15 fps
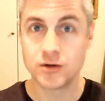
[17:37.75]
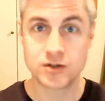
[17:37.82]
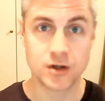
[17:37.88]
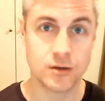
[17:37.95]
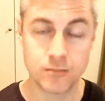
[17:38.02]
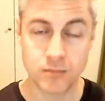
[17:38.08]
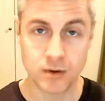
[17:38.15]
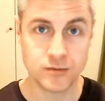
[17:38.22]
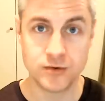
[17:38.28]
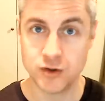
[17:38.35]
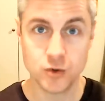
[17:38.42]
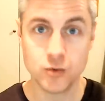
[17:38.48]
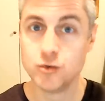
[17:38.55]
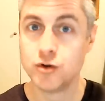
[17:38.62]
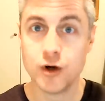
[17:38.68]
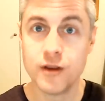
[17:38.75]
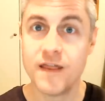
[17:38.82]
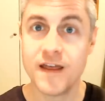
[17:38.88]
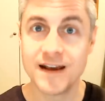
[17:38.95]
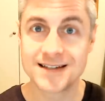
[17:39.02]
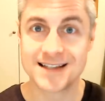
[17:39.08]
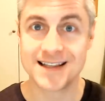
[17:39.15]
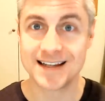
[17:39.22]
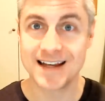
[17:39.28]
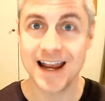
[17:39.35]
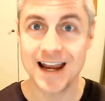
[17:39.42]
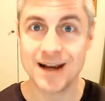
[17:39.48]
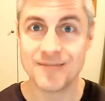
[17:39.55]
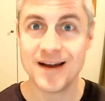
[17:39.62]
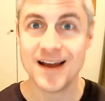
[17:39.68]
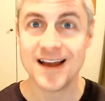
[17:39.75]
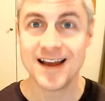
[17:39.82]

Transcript: to do good things in the game.